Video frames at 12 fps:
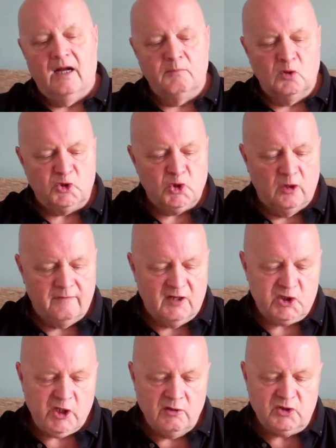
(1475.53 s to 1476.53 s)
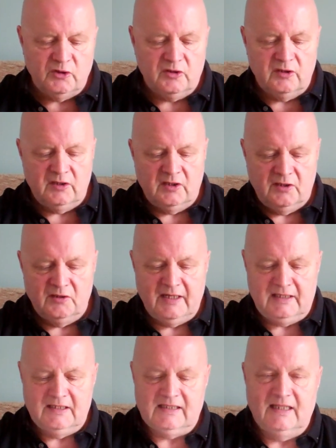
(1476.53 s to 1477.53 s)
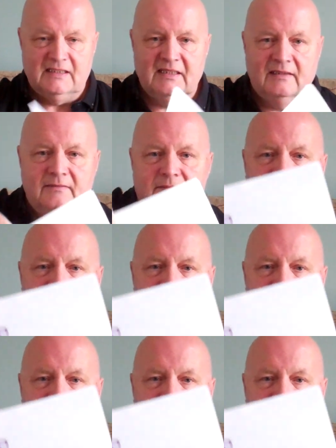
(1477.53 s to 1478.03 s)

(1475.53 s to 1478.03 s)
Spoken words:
I'm not sure if I showed you the Unique Dyslexic.